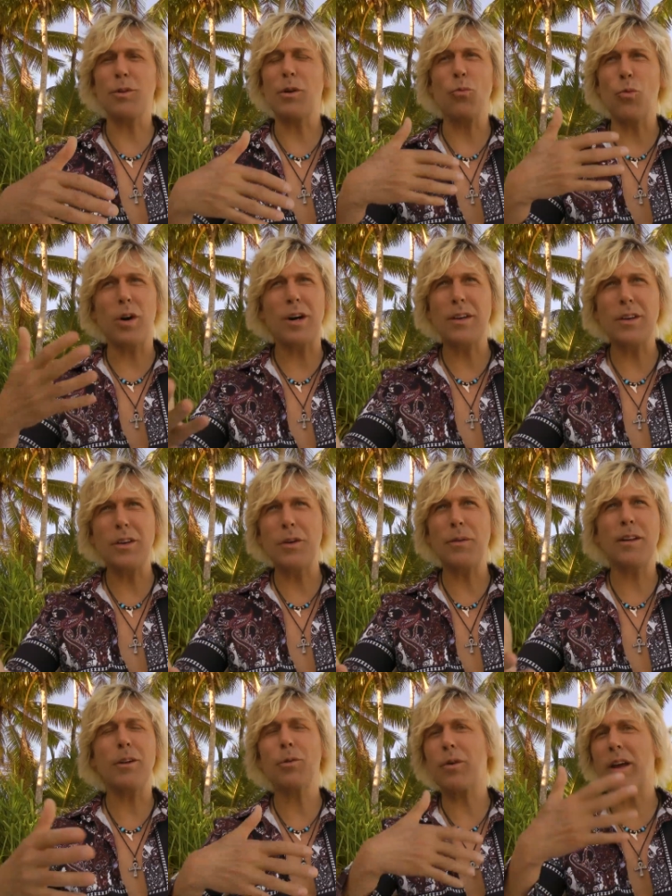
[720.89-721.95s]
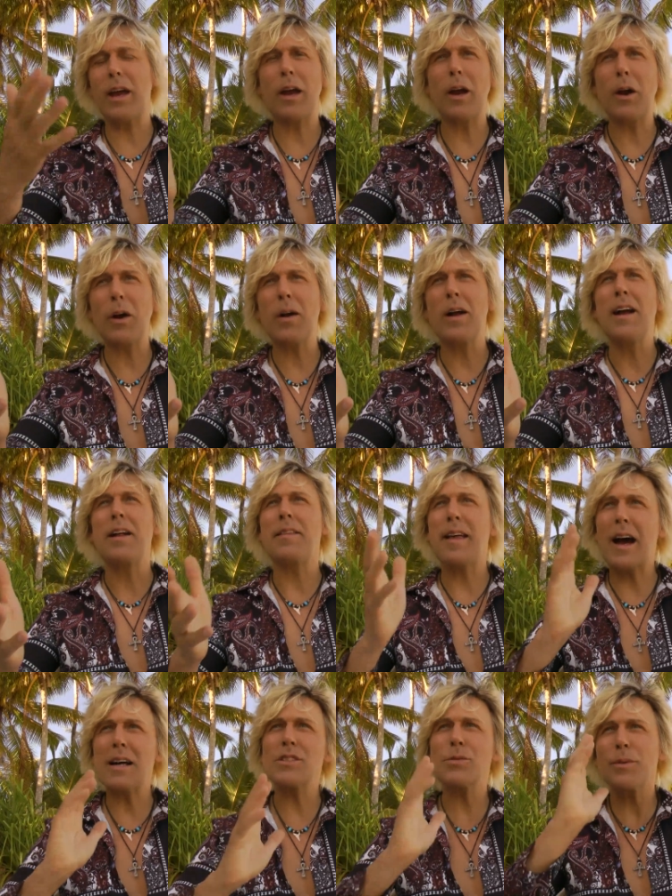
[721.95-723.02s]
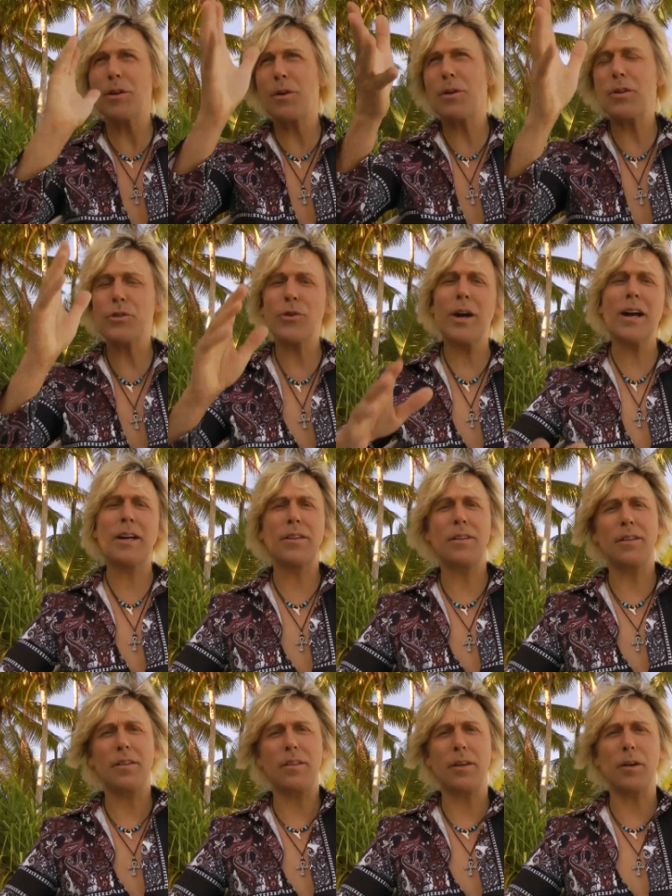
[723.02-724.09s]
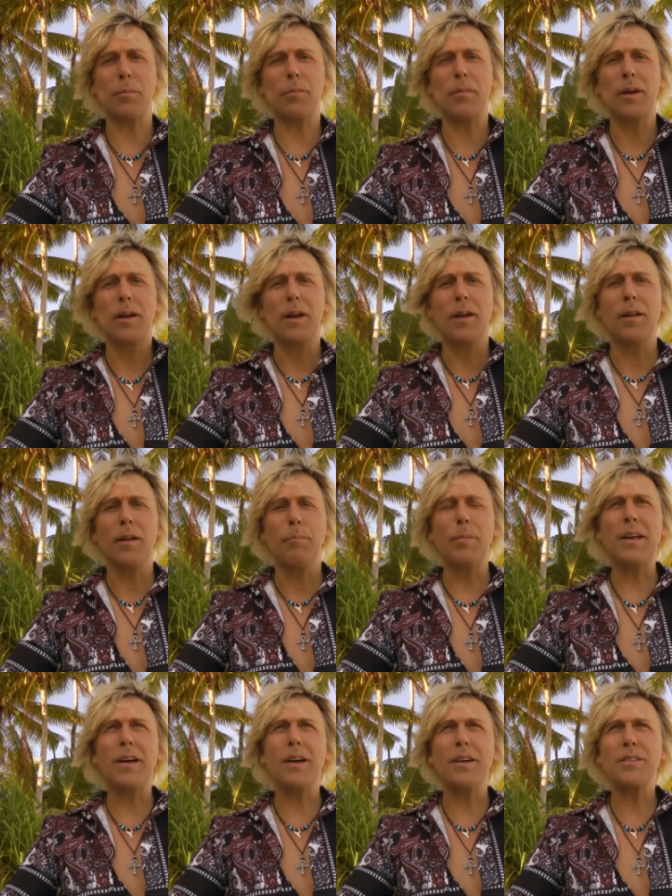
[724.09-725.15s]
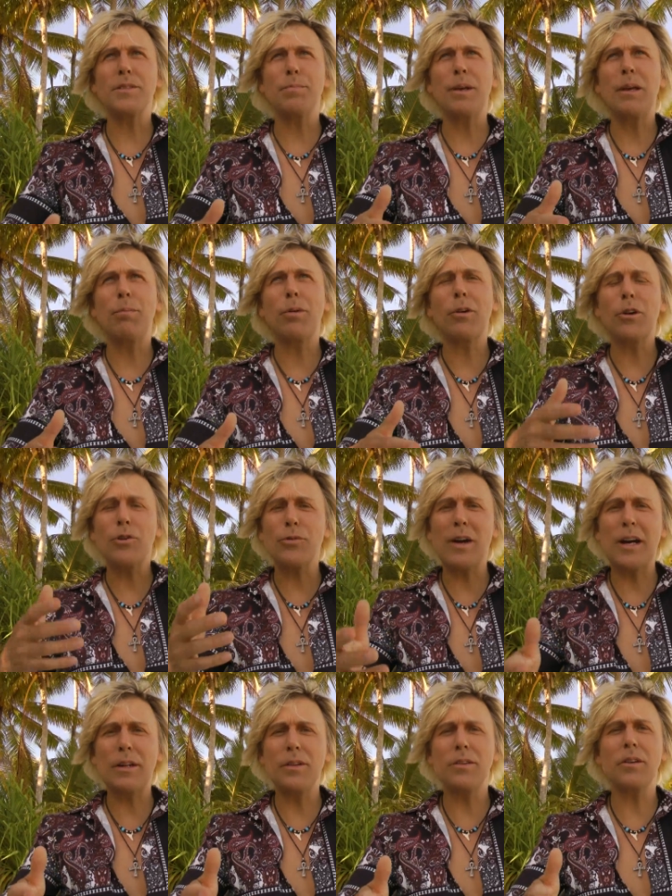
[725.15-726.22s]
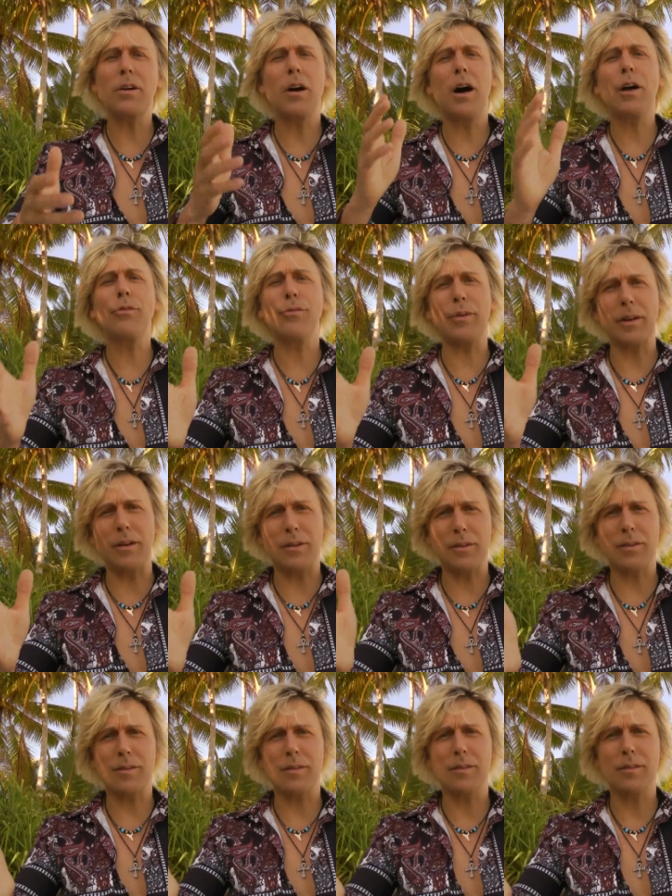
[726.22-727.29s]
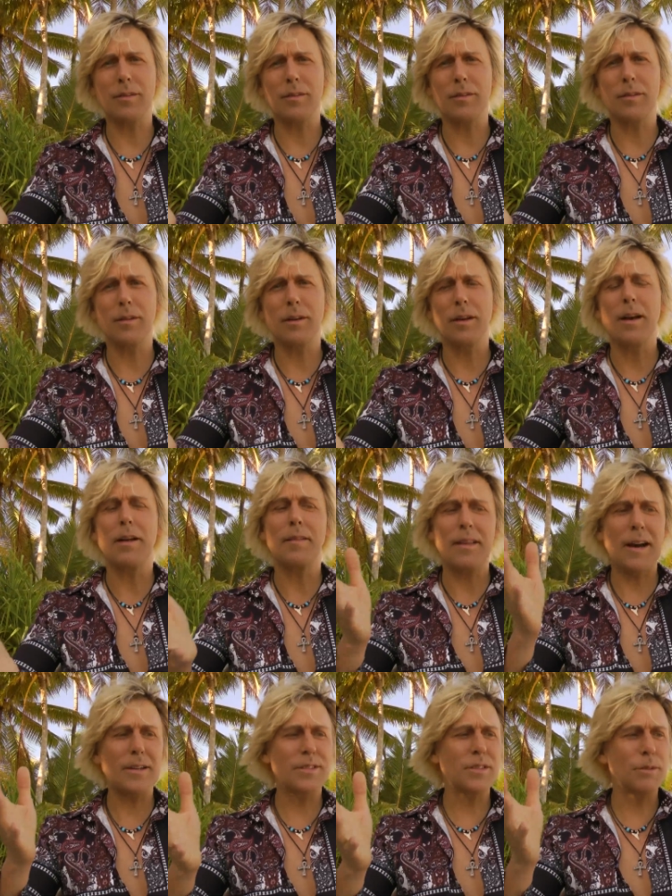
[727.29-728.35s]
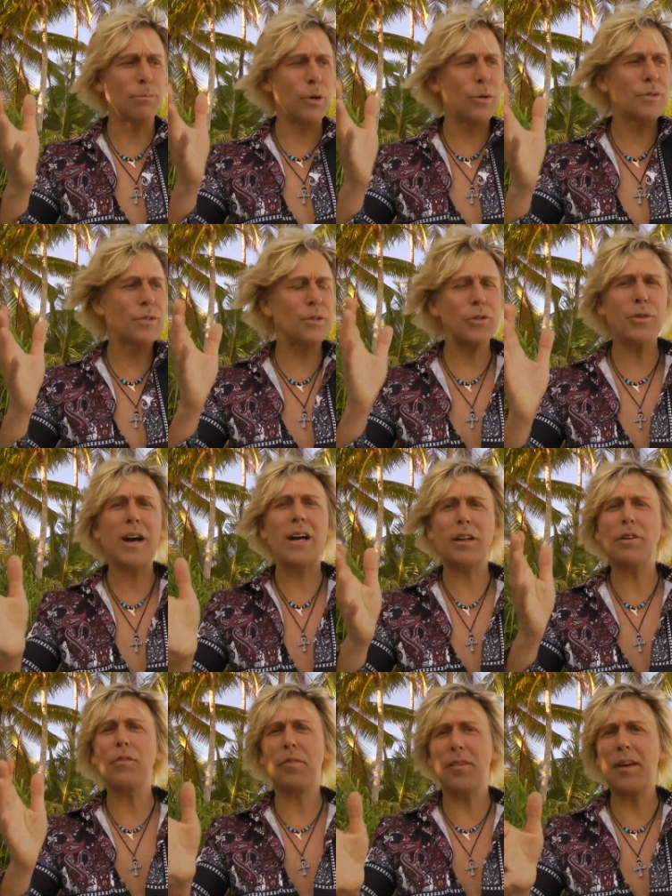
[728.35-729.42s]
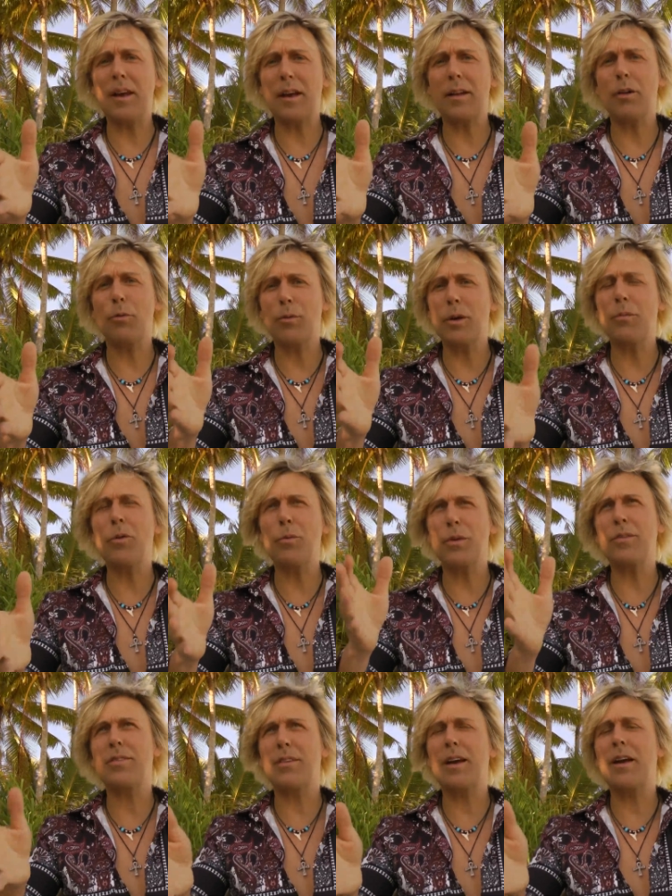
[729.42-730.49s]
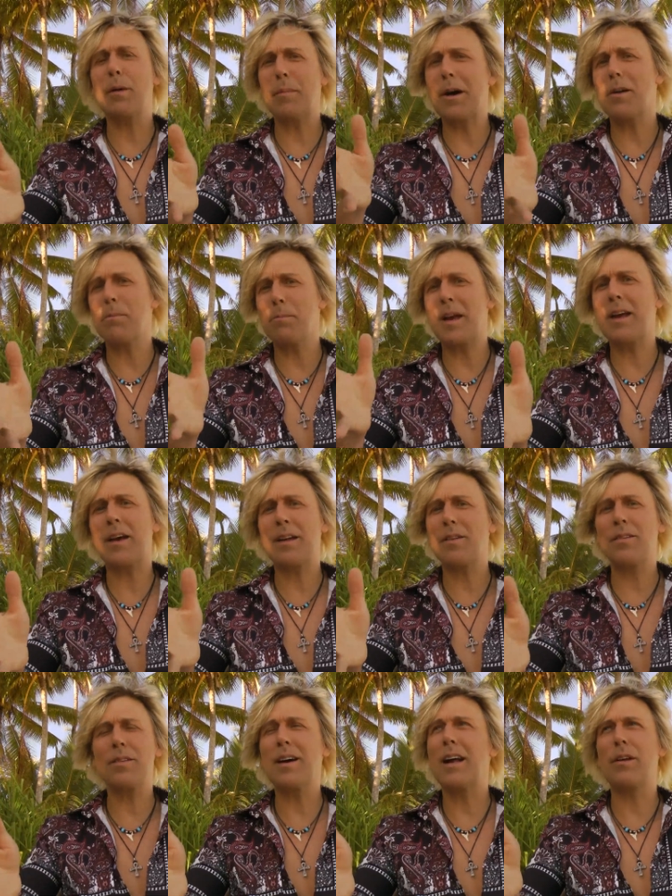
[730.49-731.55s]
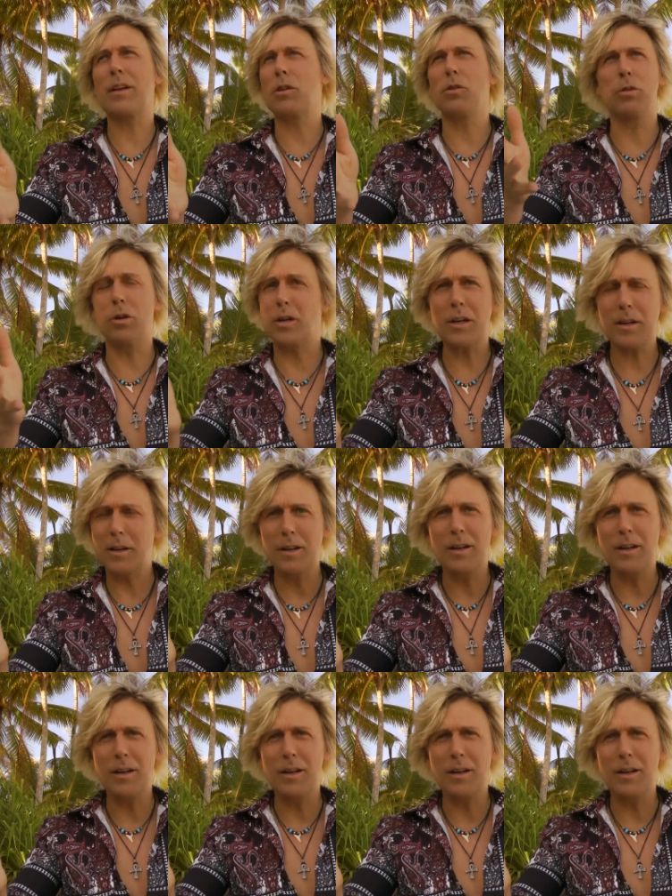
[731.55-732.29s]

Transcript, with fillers: really want you, they don't care, that's when you're attracted to them because people are attracted to confidence. That's the most attractive thing that women will say about a man. It's not how they look,